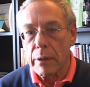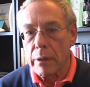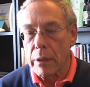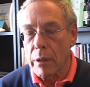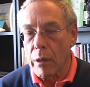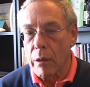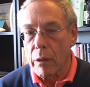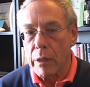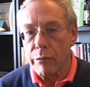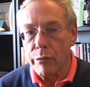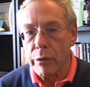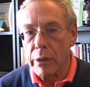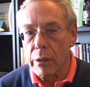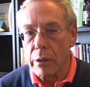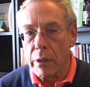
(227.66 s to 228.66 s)
know, if
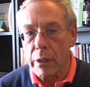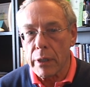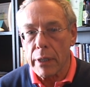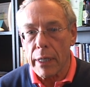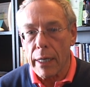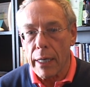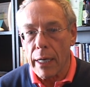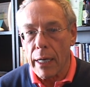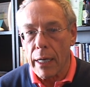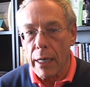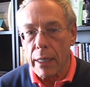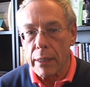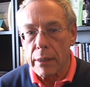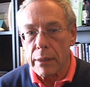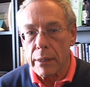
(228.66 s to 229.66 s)
we look
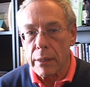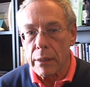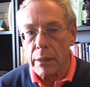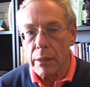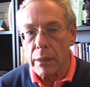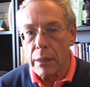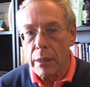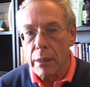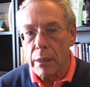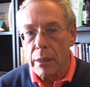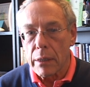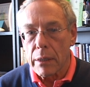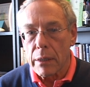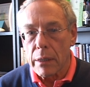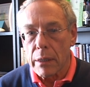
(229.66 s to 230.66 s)
at the
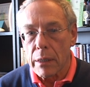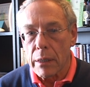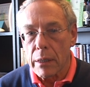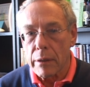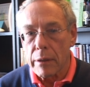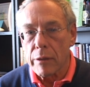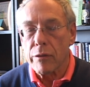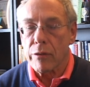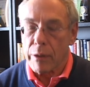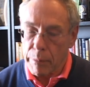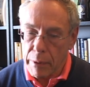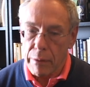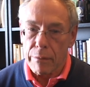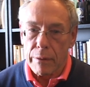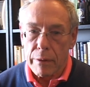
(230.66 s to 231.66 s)
just give
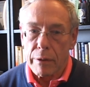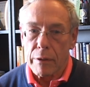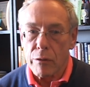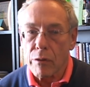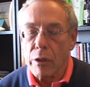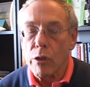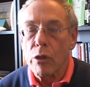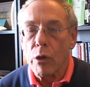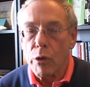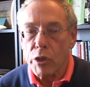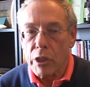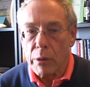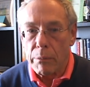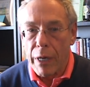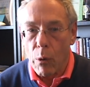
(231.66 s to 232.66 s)
me just a
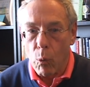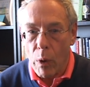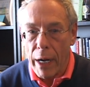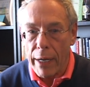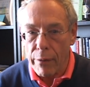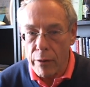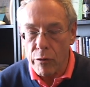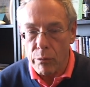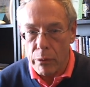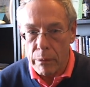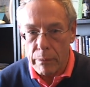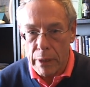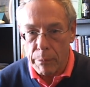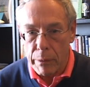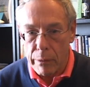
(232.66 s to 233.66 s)
notion about why this
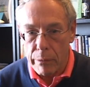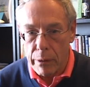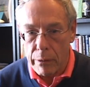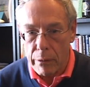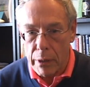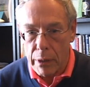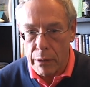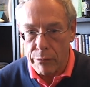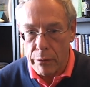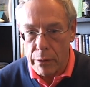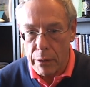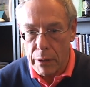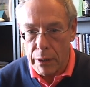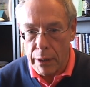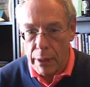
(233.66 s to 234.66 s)
one might be required. If we
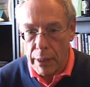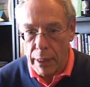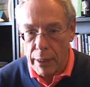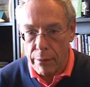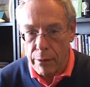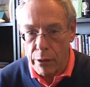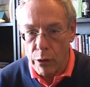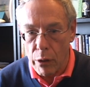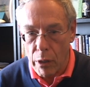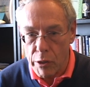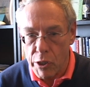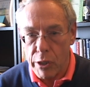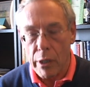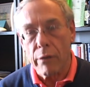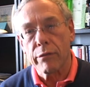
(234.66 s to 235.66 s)
look at the
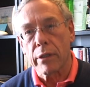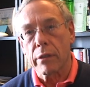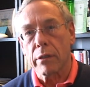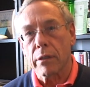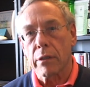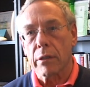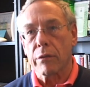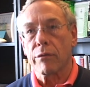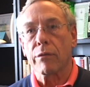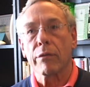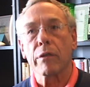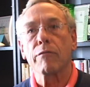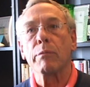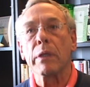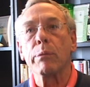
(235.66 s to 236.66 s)
longevity
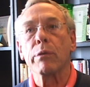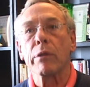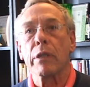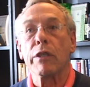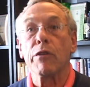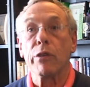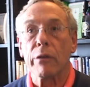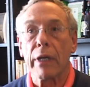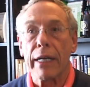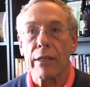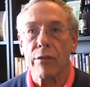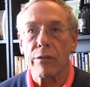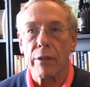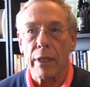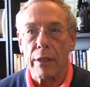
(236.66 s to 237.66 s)
of people in the
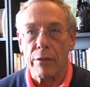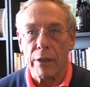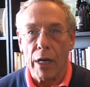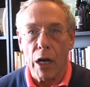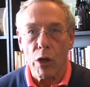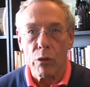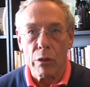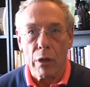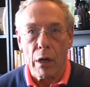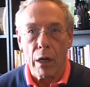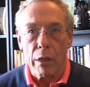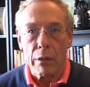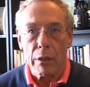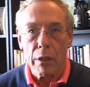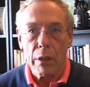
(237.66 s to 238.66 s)
United States, how
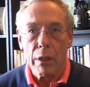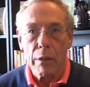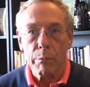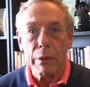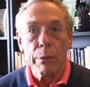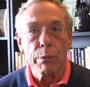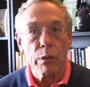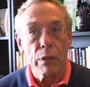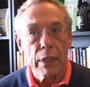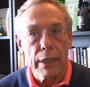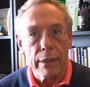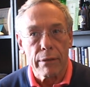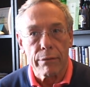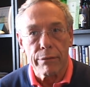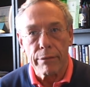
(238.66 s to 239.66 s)
long people
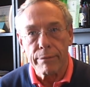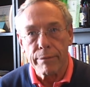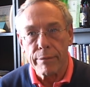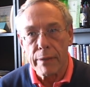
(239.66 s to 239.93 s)
live,